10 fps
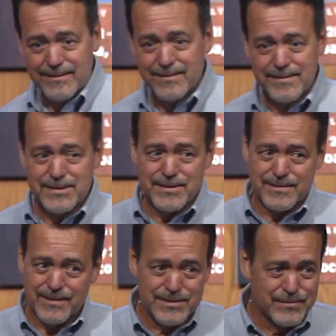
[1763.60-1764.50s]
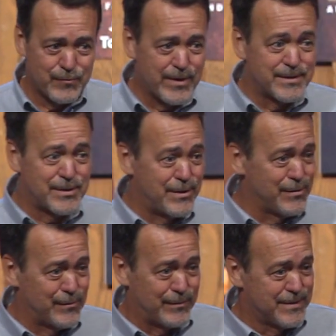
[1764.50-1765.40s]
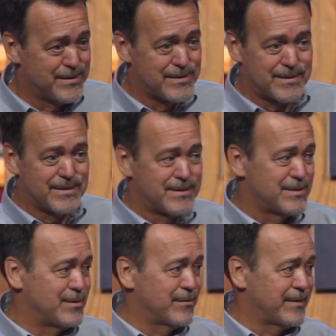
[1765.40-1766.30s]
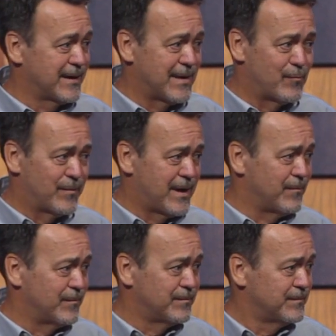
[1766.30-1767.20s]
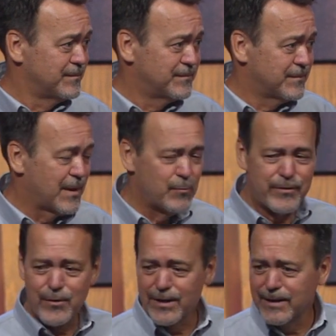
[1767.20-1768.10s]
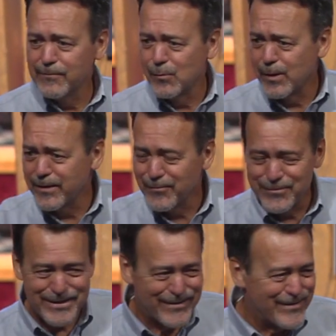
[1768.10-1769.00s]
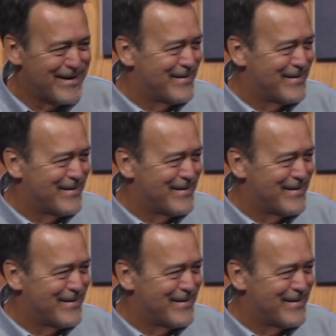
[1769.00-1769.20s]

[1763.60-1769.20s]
this is written to you. This is your thing. I'm with you. I love you. We'll get through it together."